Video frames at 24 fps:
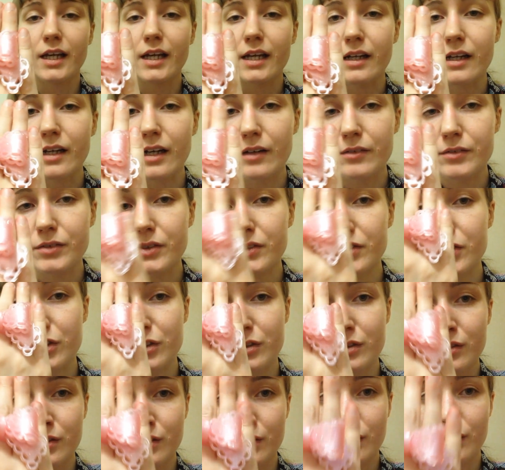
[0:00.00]
It
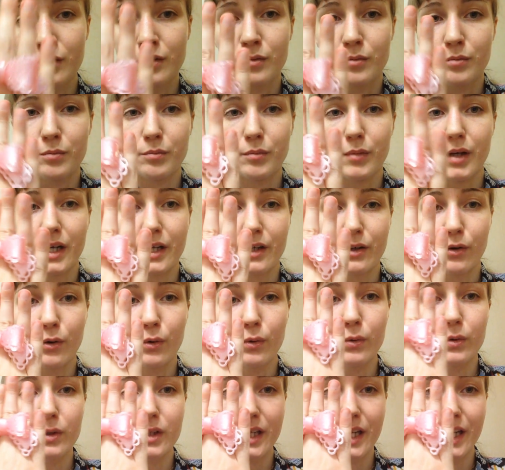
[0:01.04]
covers my whole